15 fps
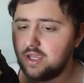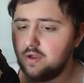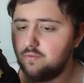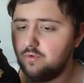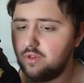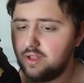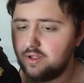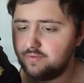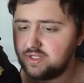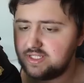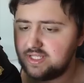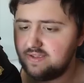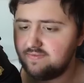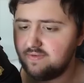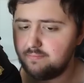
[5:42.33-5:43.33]
will
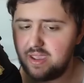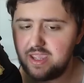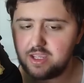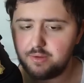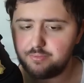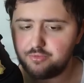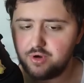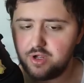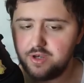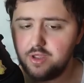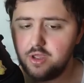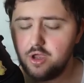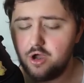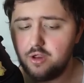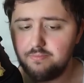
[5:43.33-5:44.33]
receive a makeup run
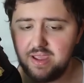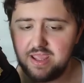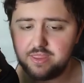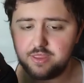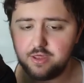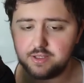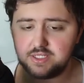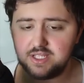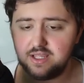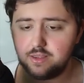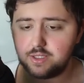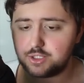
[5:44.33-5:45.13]
on May 13th.